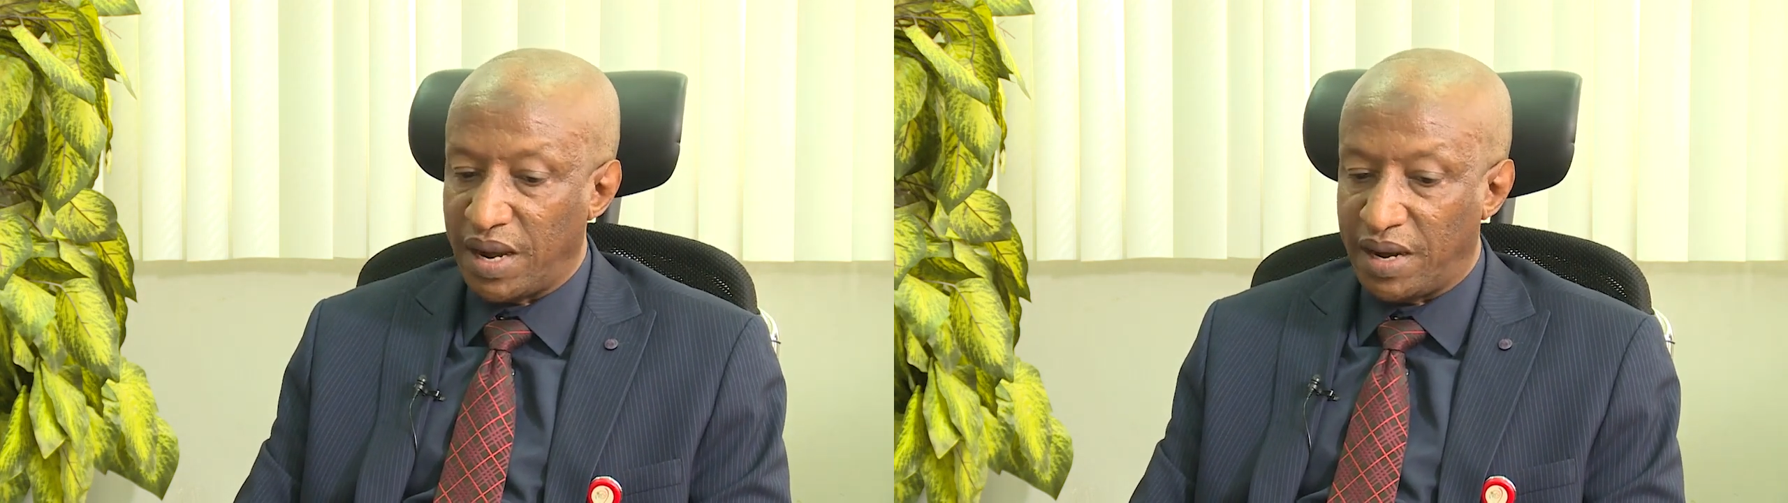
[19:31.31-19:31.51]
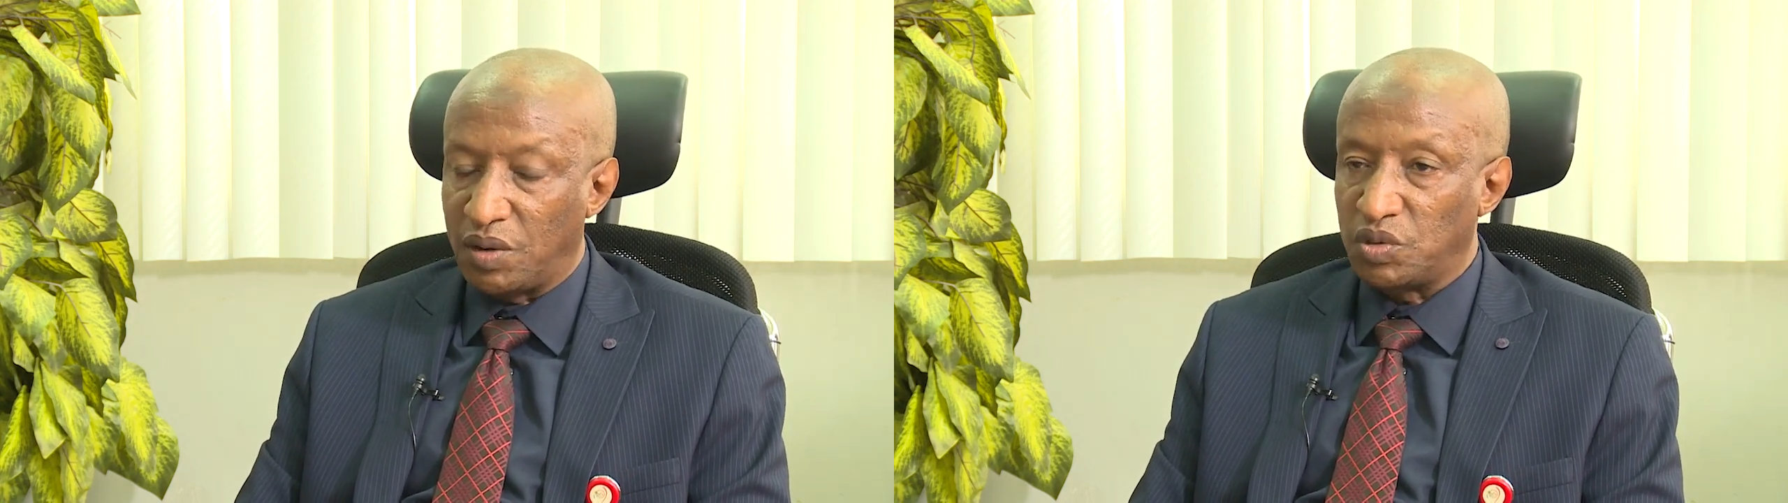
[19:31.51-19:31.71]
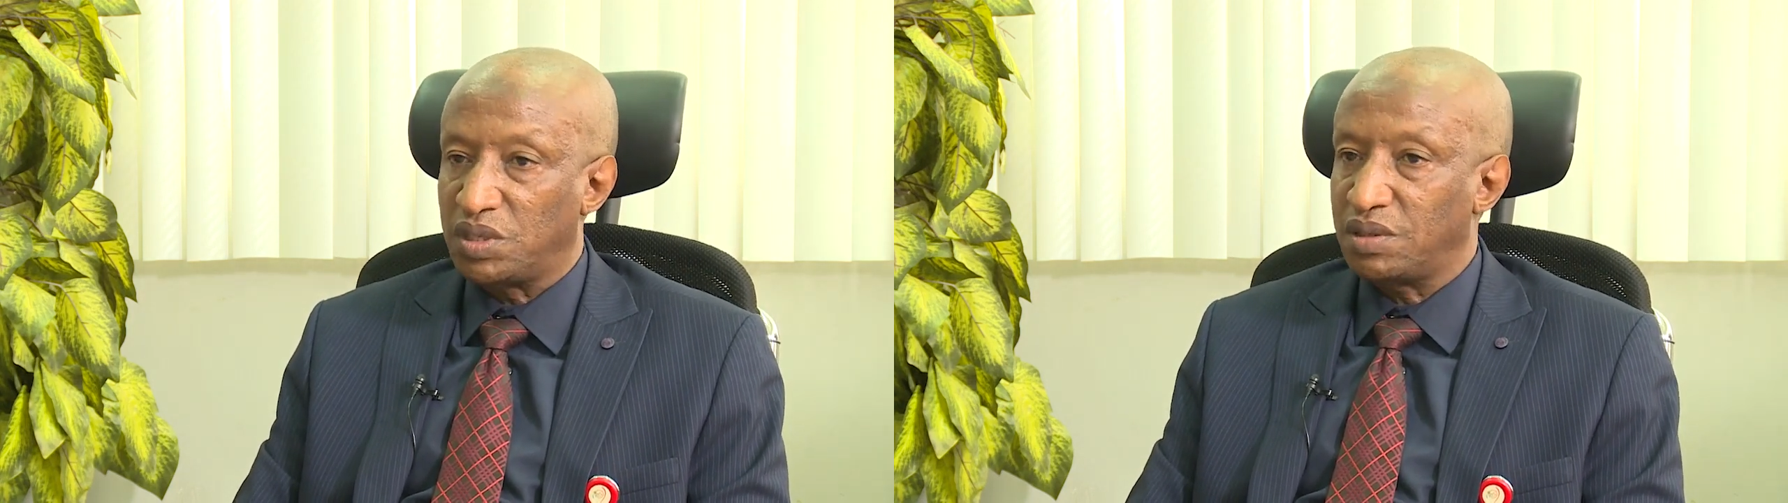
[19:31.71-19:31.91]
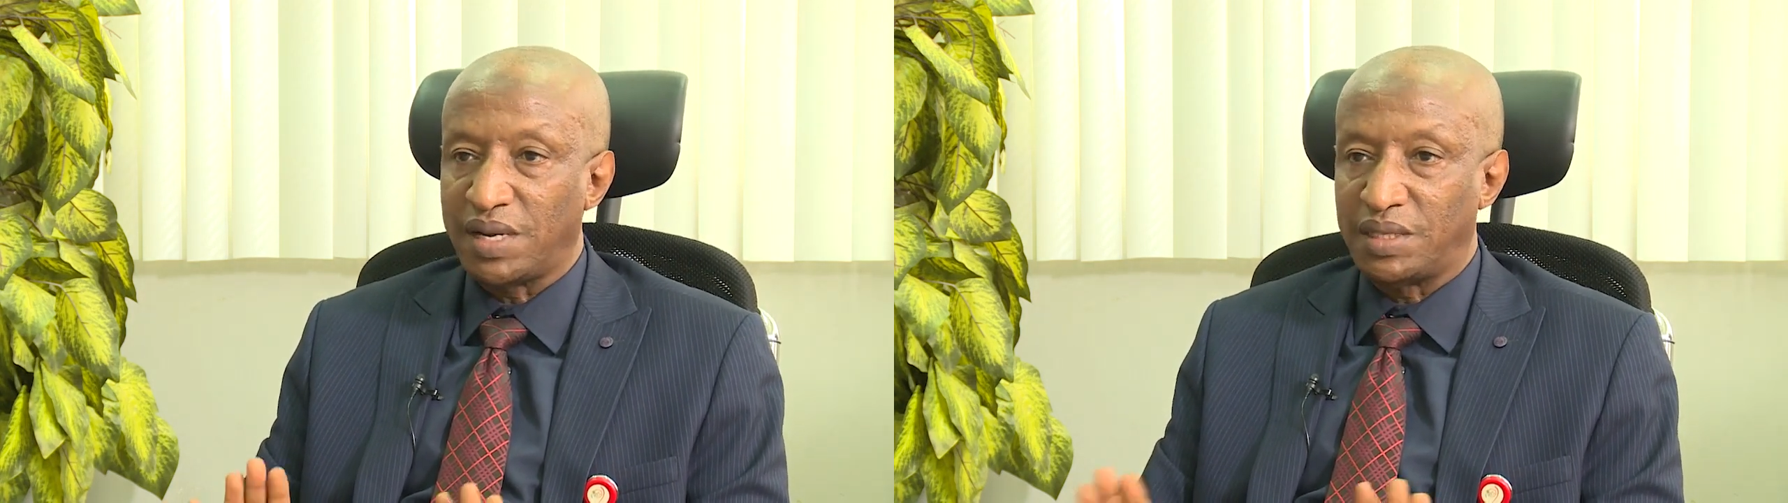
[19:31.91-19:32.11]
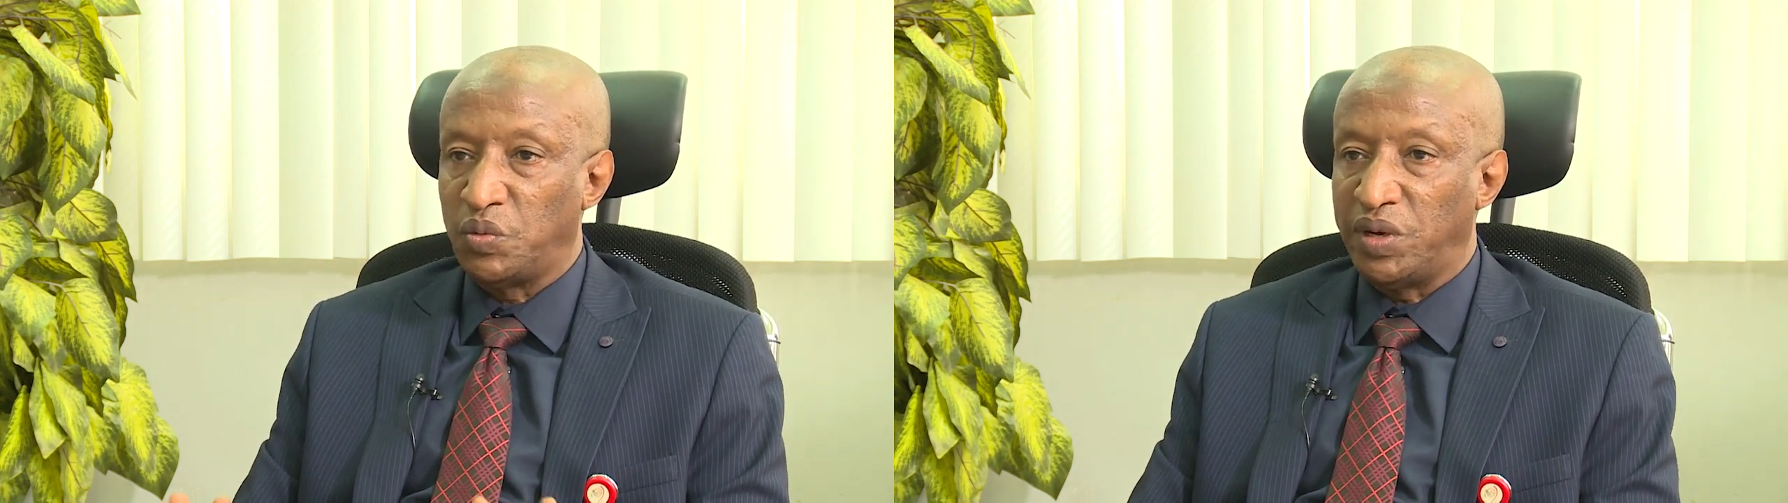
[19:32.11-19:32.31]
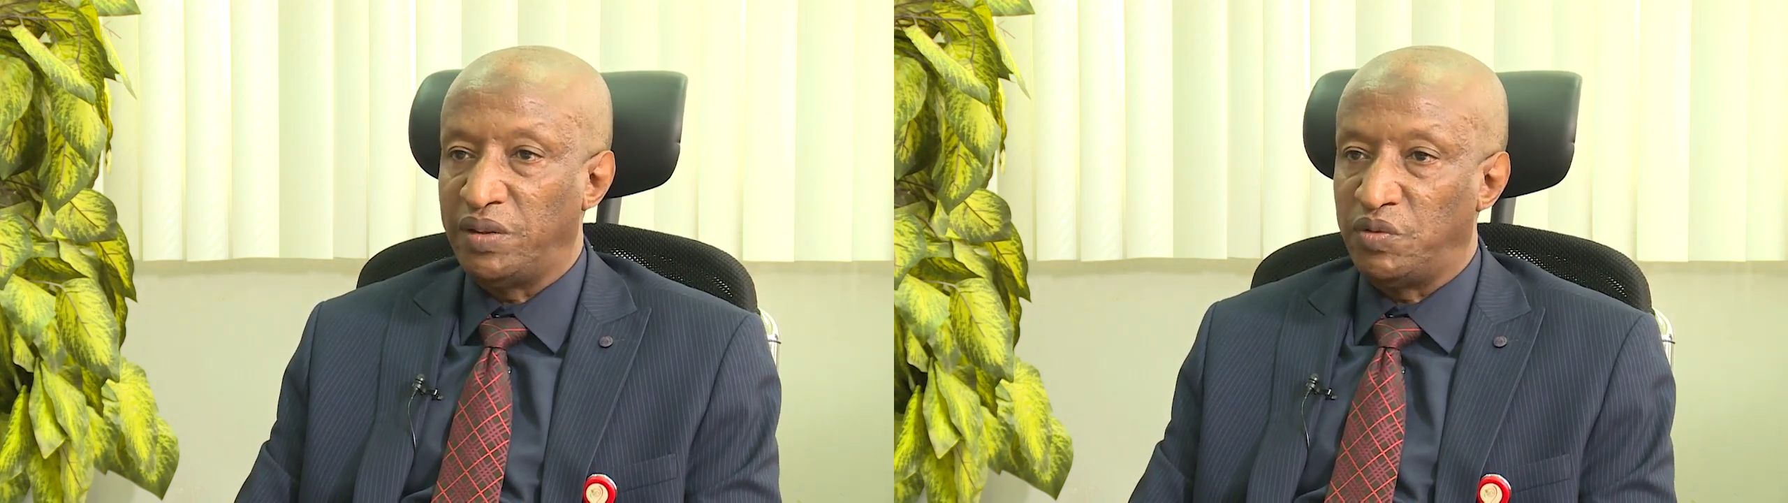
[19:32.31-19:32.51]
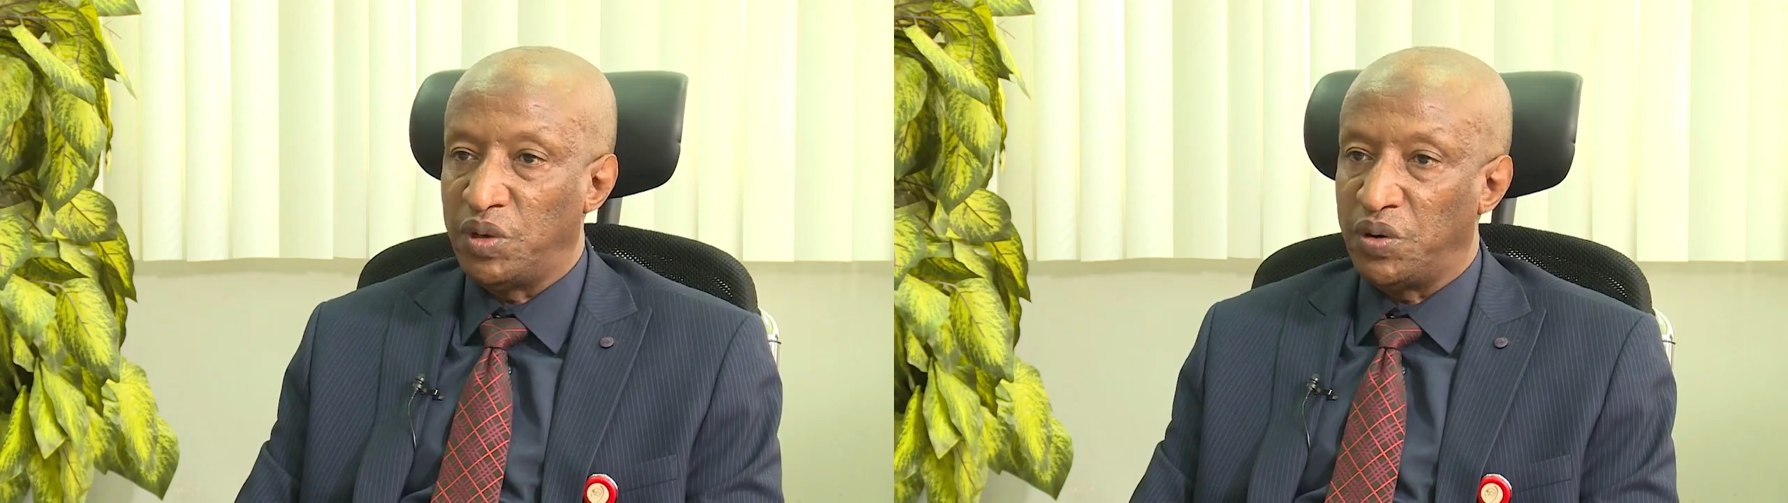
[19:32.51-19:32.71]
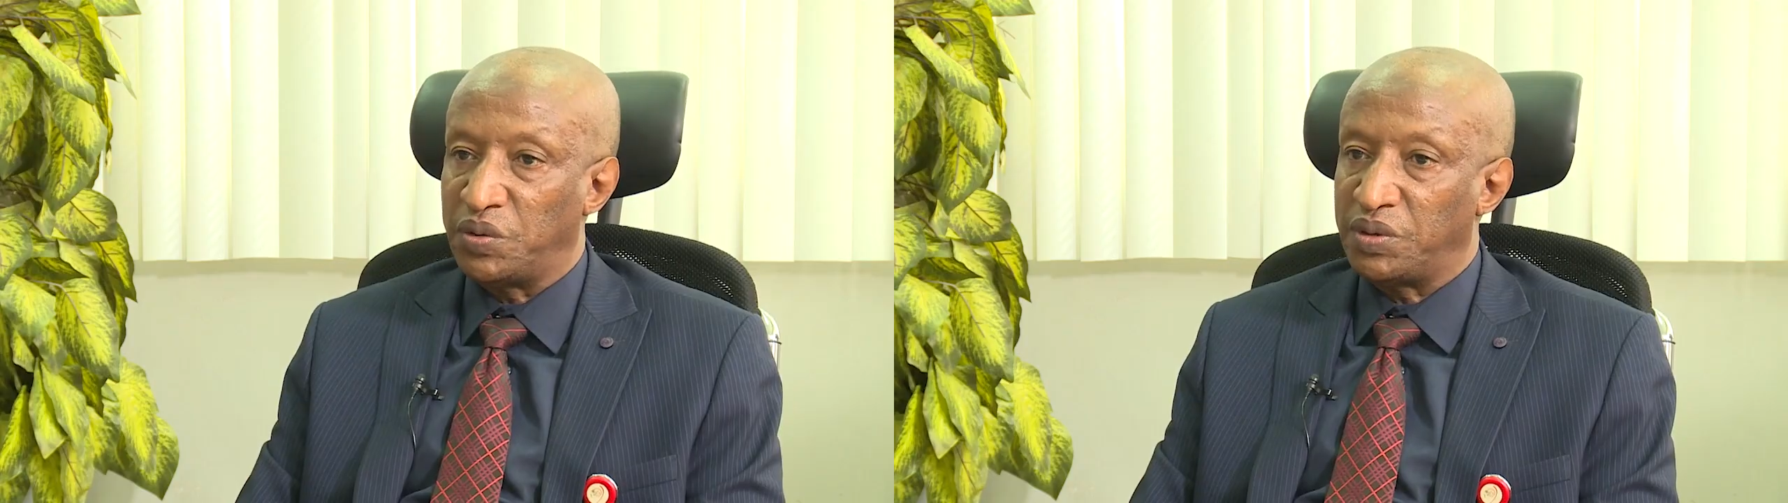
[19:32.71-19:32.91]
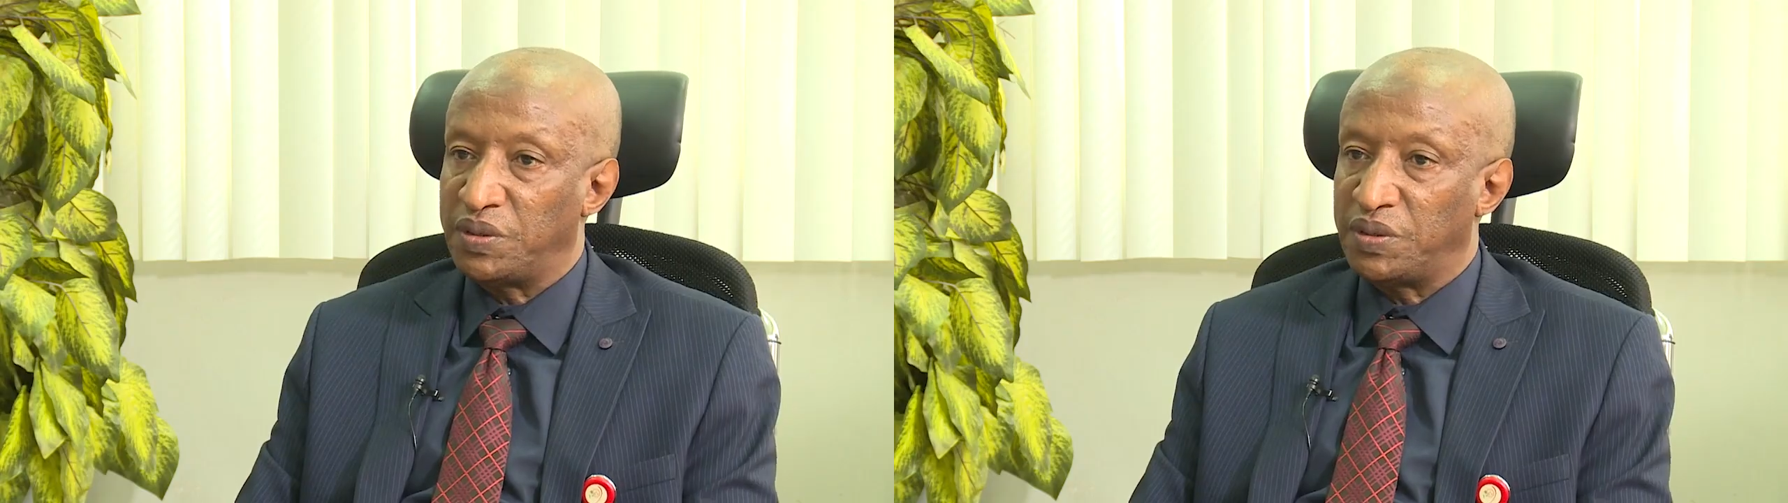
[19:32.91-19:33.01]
accounts, I think we leave you alone.